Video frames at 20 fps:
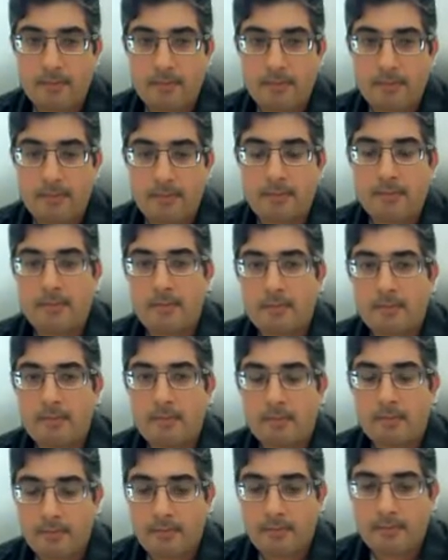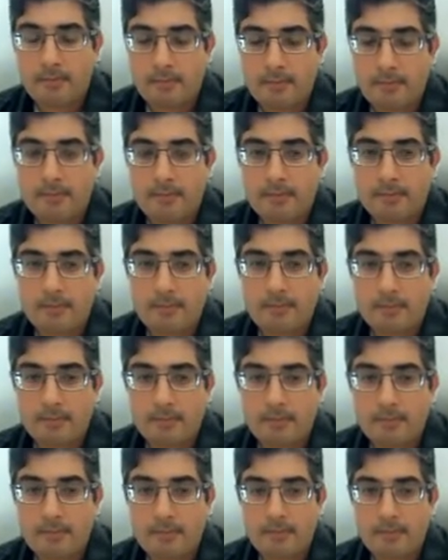
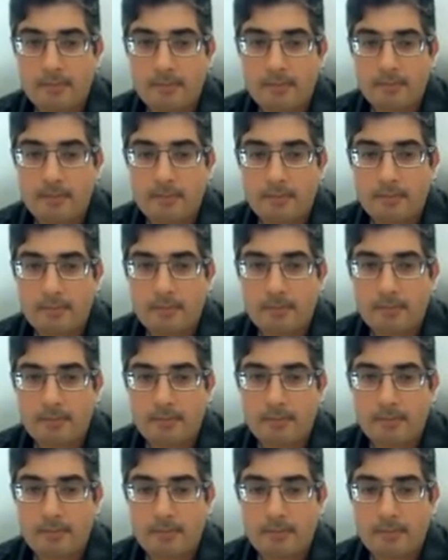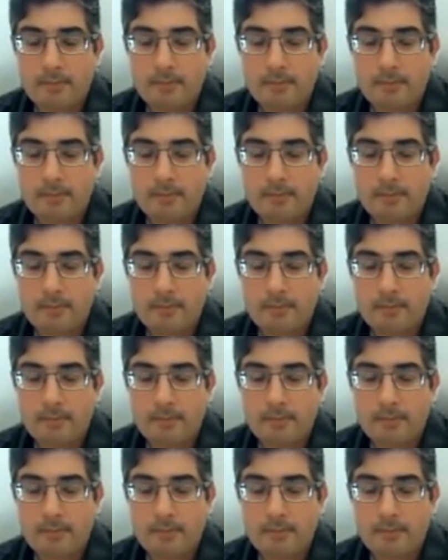(silent)